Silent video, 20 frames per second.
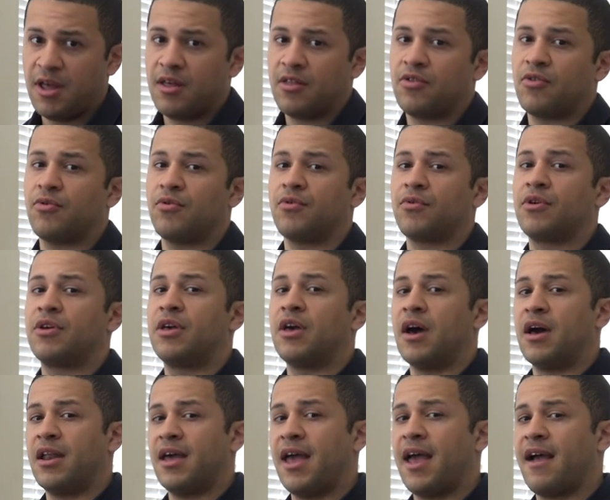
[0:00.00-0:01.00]
So you're
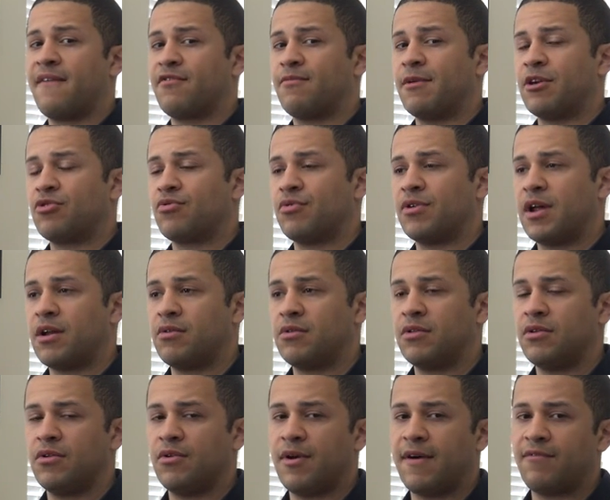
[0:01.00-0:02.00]
going to have to make sure not only
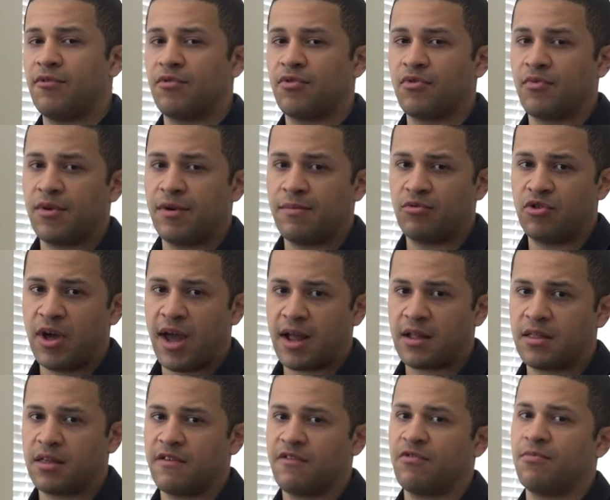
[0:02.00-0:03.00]
do you have those 3
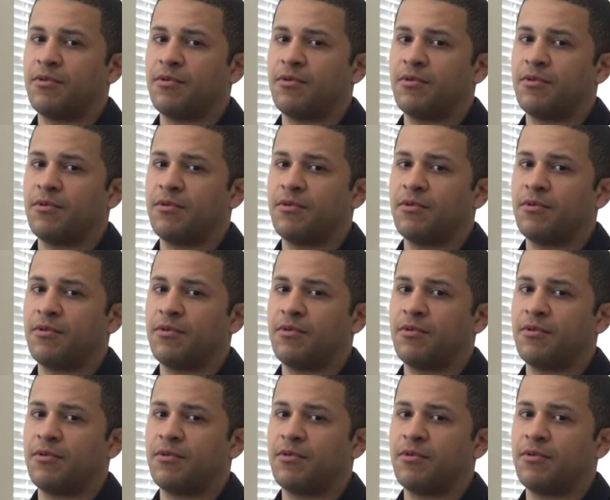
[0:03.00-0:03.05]
objectives,